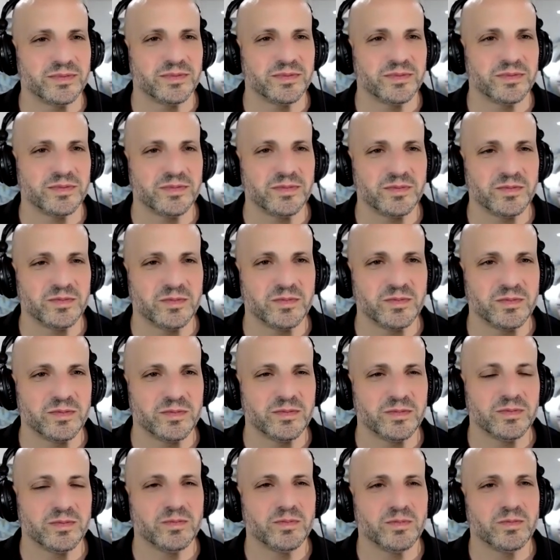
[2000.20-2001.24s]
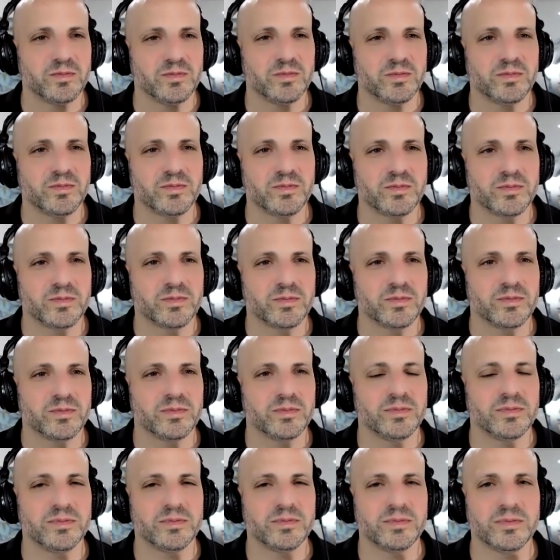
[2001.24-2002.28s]

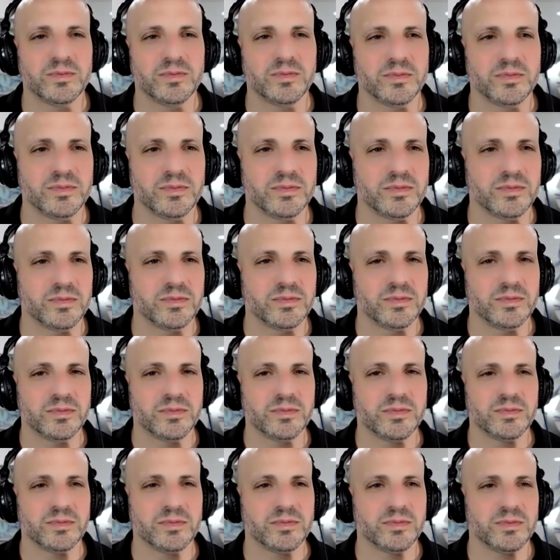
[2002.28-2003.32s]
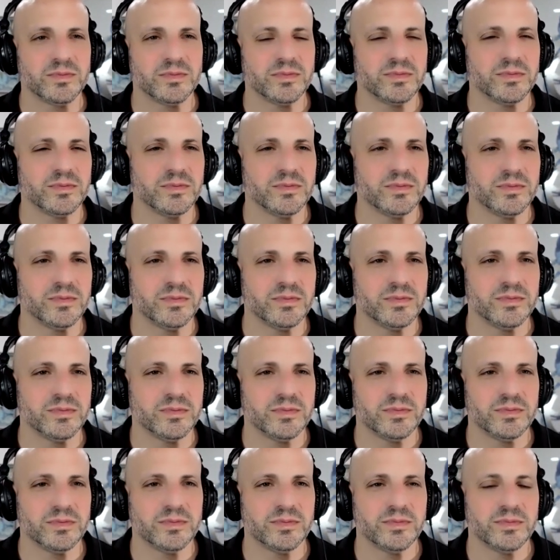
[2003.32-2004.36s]

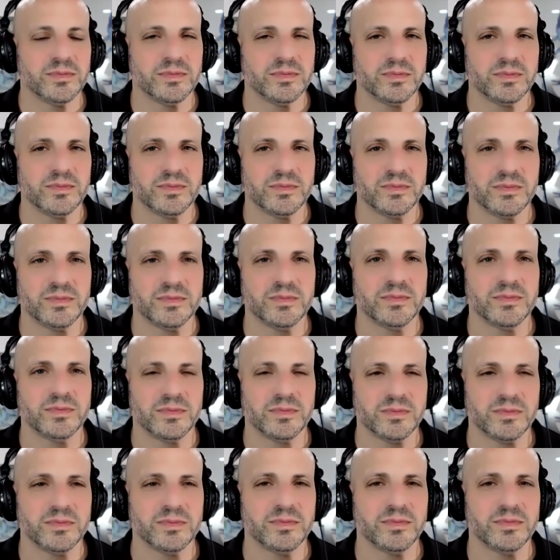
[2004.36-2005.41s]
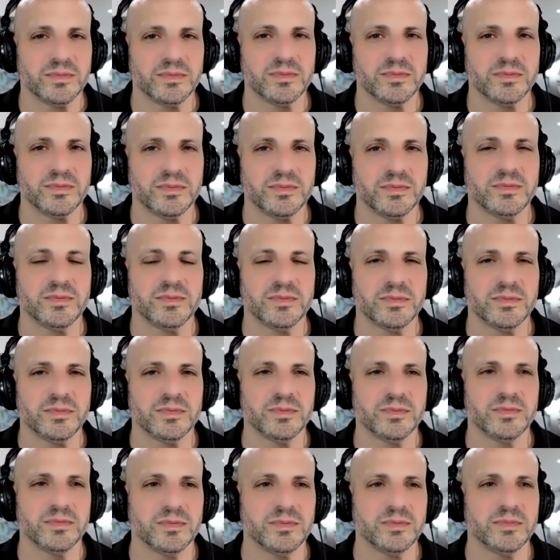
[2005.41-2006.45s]

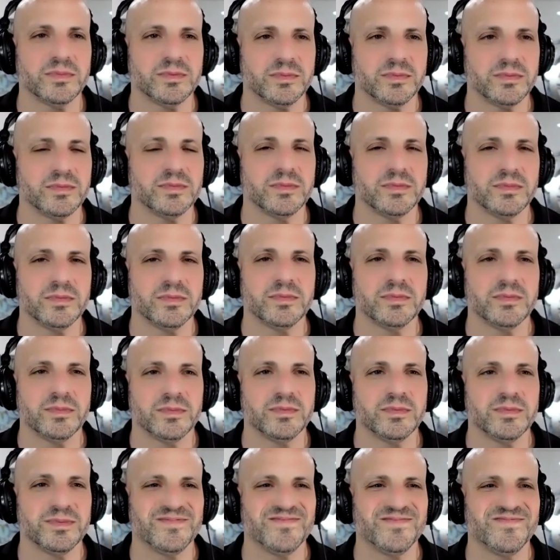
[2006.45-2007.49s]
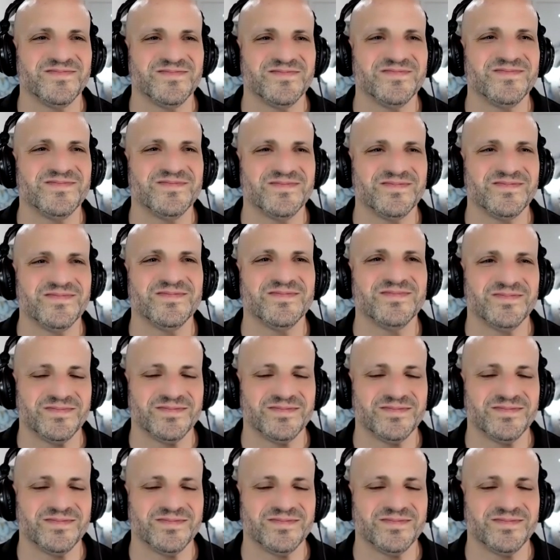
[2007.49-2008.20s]
The person shown says nothing.